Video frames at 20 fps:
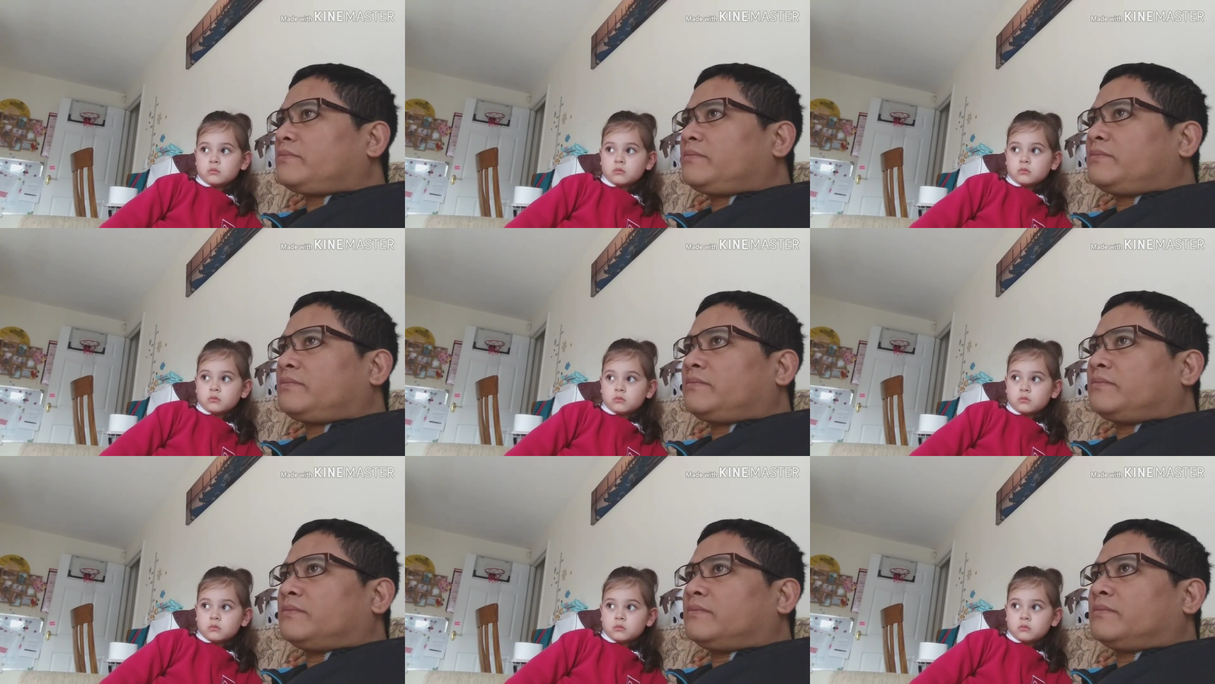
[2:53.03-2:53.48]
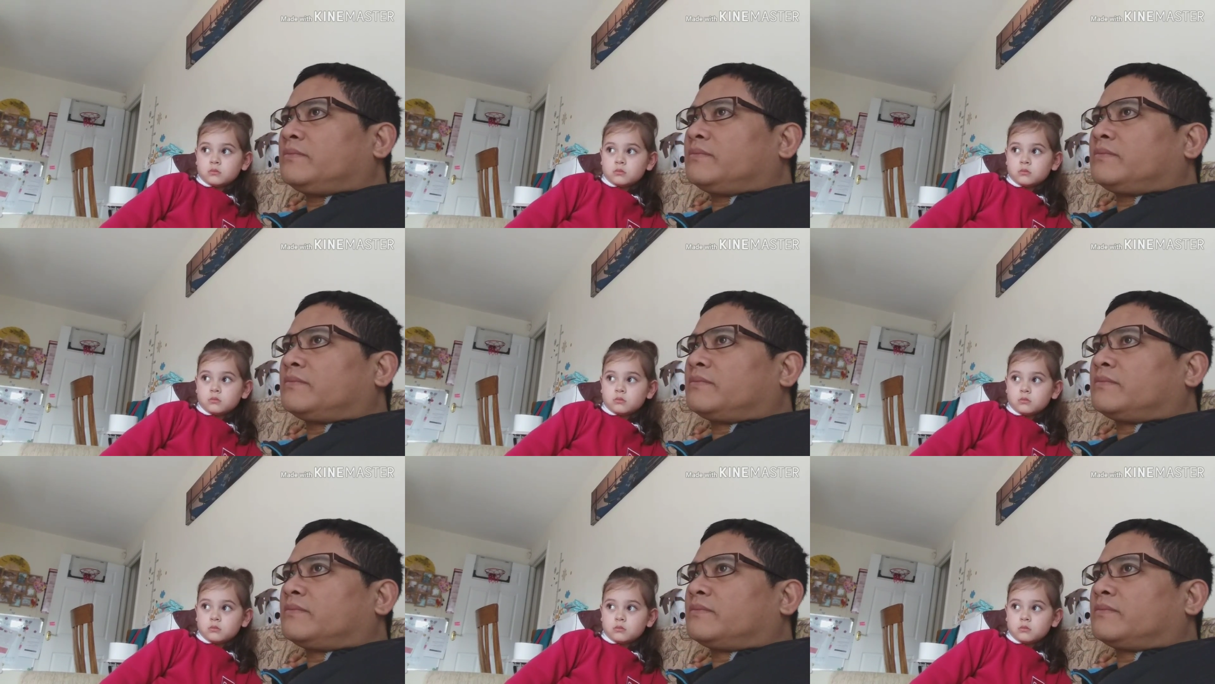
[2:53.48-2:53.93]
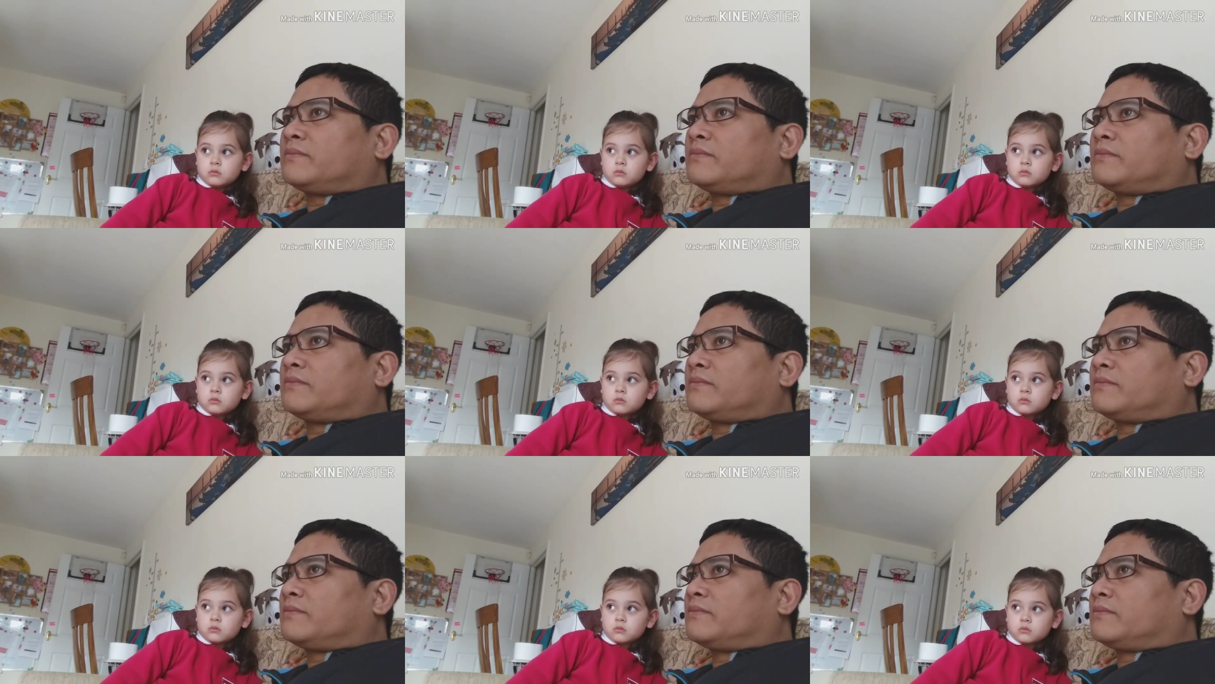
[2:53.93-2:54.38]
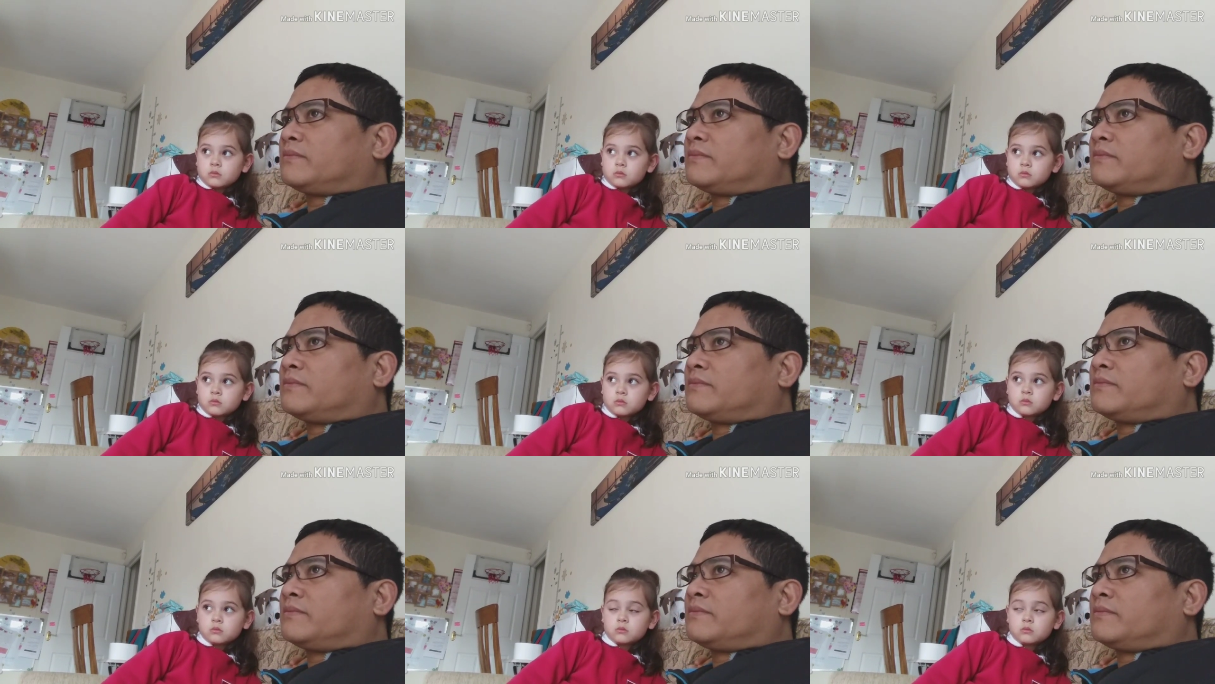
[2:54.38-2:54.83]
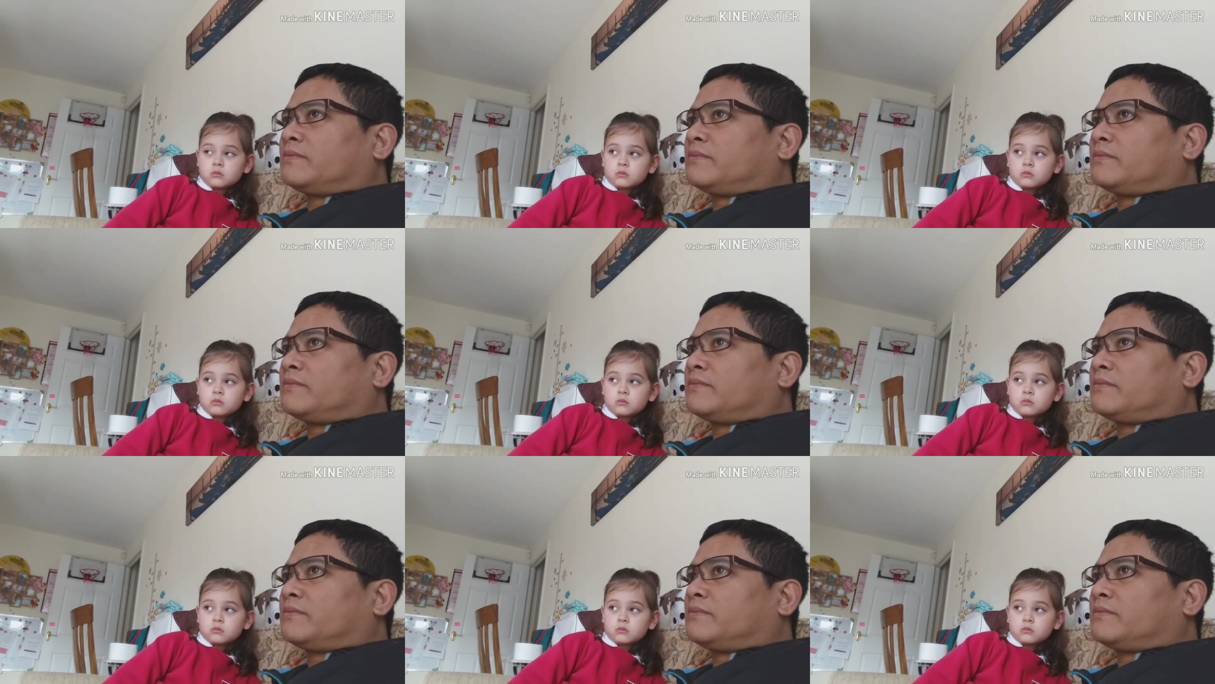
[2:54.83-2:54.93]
Nothing is said.